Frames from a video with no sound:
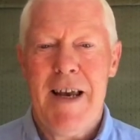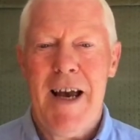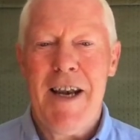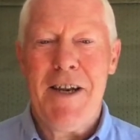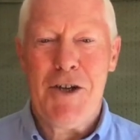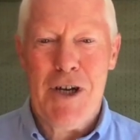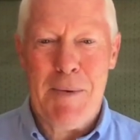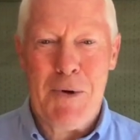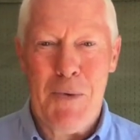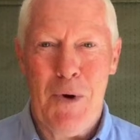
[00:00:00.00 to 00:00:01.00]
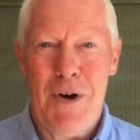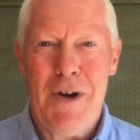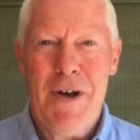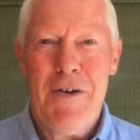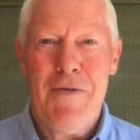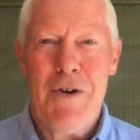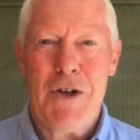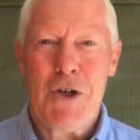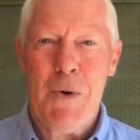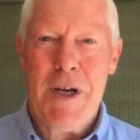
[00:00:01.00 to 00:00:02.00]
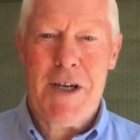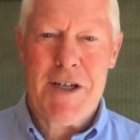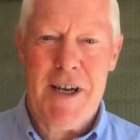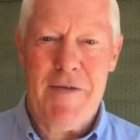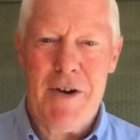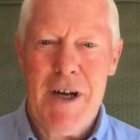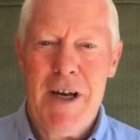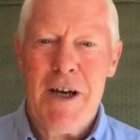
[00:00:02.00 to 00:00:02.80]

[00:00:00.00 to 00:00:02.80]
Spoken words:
And in chapter 1, verse 27,